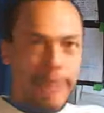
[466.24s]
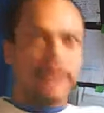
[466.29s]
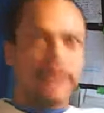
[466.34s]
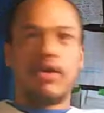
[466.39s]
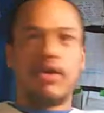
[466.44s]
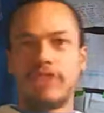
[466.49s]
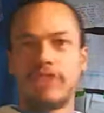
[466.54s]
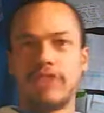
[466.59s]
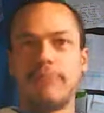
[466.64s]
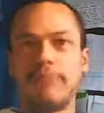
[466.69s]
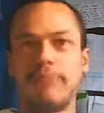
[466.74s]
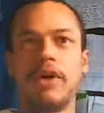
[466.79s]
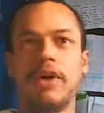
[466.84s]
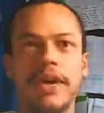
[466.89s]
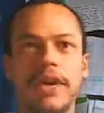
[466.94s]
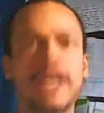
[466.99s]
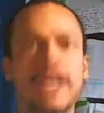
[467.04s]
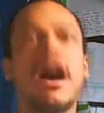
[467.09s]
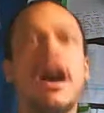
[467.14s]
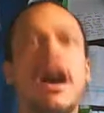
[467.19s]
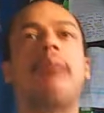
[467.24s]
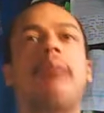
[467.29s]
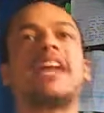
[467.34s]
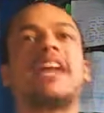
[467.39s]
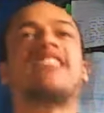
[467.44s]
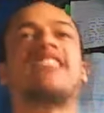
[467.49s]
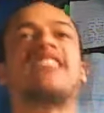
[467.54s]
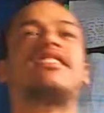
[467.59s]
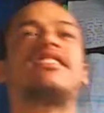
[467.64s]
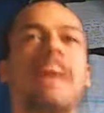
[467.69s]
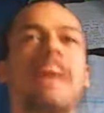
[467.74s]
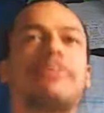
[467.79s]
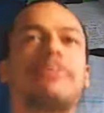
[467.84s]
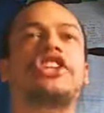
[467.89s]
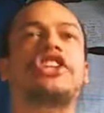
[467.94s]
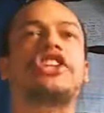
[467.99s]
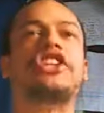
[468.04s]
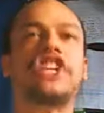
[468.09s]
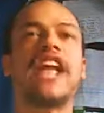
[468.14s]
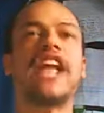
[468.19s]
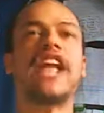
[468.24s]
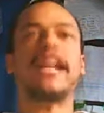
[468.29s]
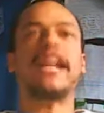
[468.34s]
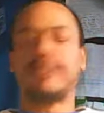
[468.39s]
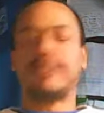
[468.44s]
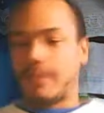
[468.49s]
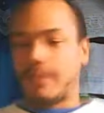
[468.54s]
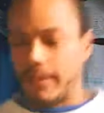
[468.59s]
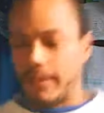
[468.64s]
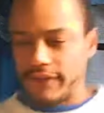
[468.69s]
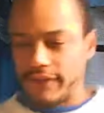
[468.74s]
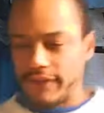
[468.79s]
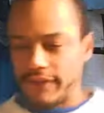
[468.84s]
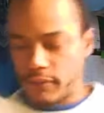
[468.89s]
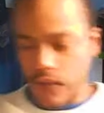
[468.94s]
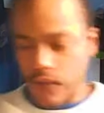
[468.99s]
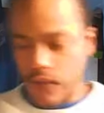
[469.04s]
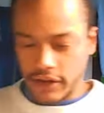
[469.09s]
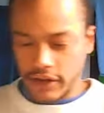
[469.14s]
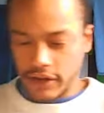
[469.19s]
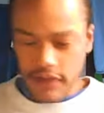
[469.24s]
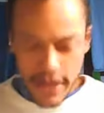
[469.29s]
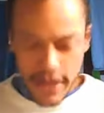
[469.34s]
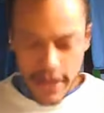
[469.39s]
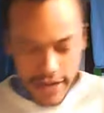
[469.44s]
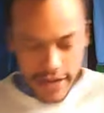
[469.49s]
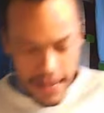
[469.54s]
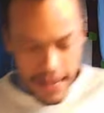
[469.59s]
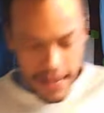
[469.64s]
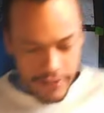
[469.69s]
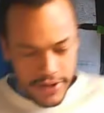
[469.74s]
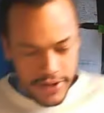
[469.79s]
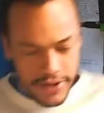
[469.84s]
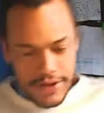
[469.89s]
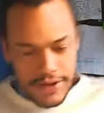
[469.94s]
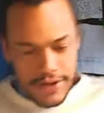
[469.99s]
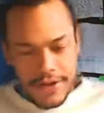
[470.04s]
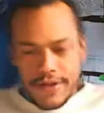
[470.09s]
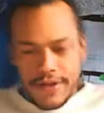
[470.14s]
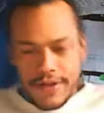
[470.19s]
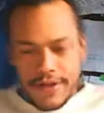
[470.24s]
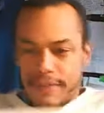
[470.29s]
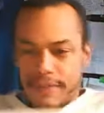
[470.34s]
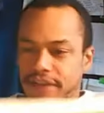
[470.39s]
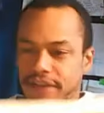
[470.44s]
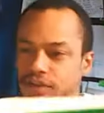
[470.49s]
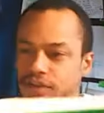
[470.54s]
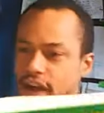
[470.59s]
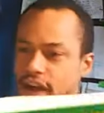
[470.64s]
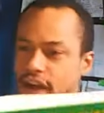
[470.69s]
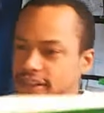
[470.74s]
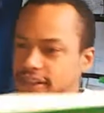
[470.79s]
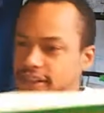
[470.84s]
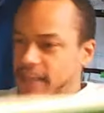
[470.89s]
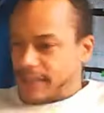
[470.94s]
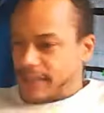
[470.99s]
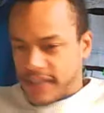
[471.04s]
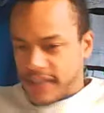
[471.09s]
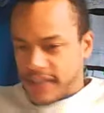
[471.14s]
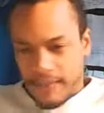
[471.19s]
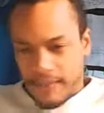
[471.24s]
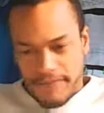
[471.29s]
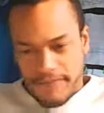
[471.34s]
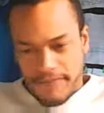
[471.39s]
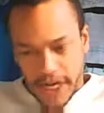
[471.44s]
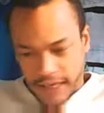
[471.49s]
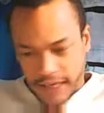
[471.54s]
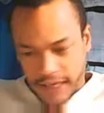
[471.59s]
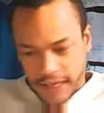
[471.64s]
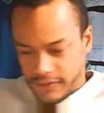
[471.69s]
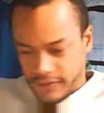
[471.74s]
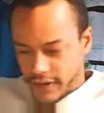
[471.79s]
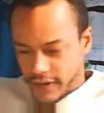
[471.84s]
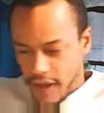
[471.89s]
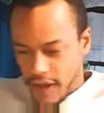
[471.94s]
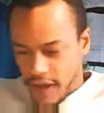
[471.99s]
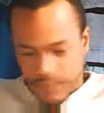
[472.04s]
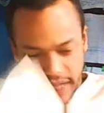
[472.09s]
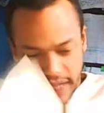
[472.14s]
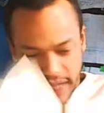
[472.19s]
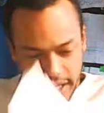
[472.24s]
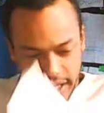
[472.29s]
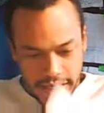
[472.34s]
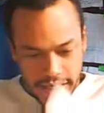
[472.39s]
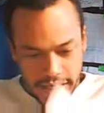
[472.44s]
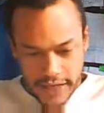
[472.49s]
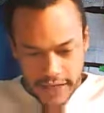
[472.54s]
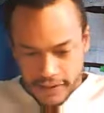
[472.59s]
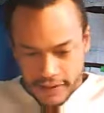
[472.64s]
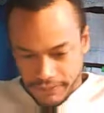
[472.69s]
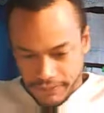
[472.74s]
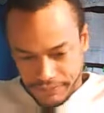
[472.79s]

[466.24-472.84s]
grows up knowing, I'm gonna have to slap the shit out of somebody, for real. Now, let me try to skip to something fucking complicated here.